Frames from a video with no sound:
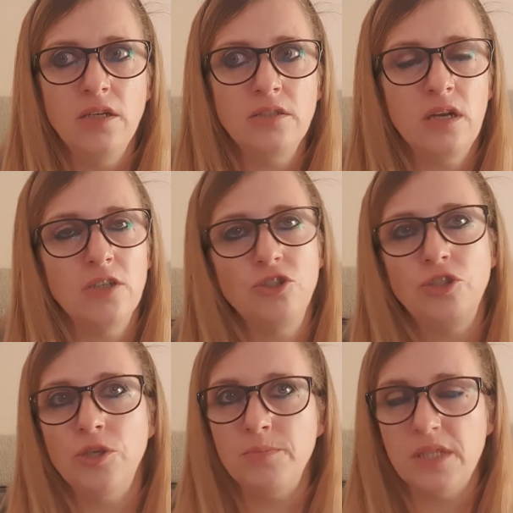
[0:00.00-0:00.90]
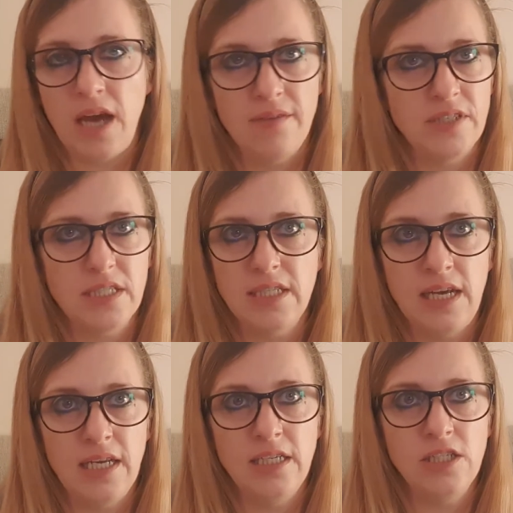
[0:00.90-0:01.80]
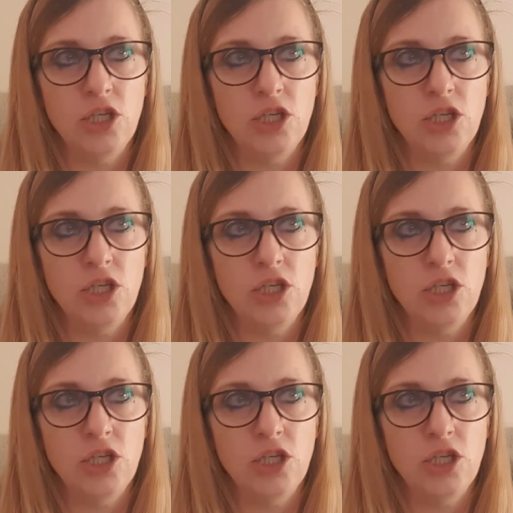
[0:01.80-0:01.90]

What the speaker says: Gertrude jumps out of her seat,